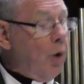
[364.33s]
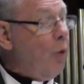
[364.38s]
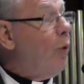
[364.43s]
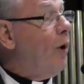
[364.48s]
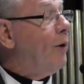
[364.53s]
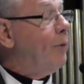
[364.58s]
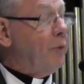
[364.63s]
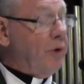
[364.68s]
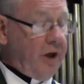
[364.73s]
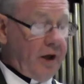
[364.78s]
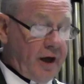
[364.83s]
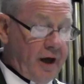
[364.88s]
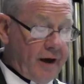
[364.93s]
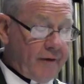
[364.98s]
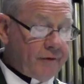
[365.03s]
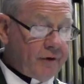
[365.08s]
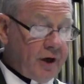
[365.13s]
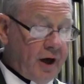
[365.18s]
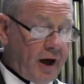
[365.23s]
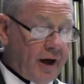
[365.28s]
when we
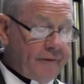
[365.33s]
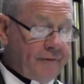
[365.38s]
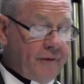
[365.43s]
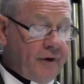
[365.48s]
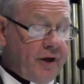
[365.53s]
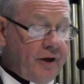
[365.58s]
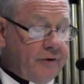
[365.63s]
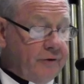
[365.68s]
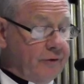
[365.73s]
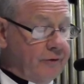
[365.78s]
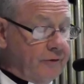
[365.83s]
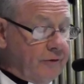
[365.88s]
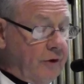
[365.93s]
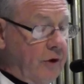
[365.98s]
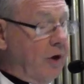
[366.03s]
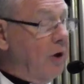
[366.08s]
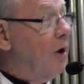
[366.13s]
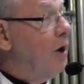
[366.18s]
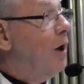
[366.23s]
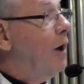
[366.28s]
have confidence
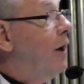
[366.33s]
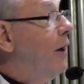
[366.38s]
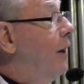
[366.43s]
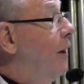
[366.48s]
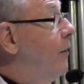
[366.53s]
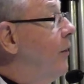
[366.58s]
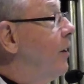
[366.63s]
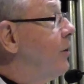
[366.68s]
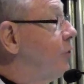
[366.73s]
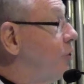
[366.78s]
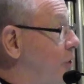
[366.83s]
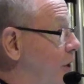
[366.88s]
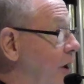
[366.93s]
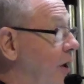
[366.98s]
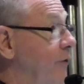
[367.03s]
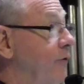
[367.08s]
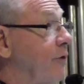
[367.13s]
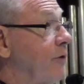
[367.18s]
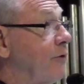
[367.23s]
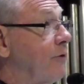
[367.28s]
that
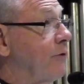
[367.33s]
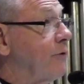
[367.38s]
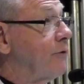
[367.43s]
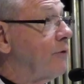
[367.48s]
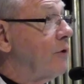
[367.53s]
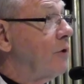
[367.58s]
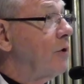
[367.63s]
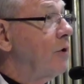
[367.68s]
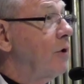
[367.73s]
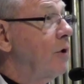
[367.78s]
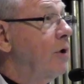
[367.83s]
Jesus